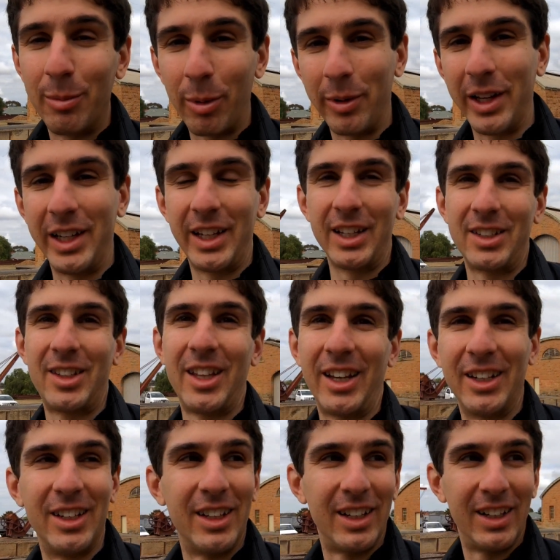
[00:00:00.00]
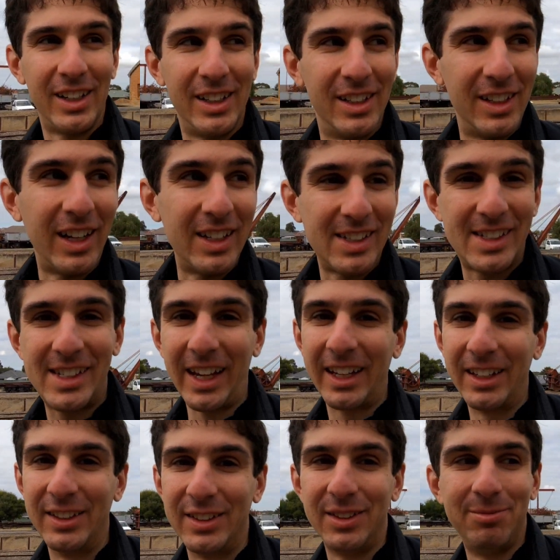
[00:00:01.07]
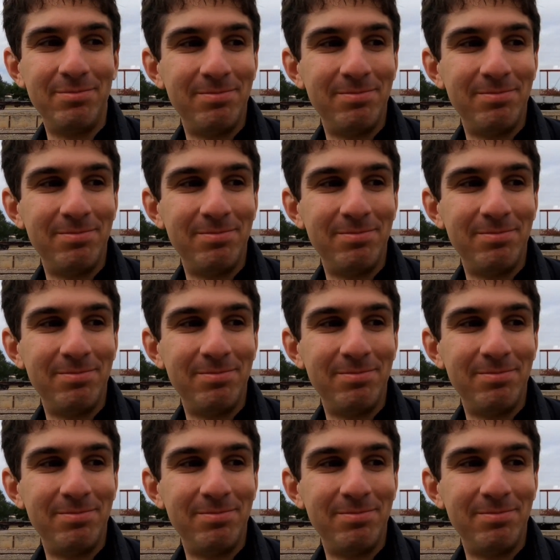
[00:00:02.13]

but we're going to get to that in a second.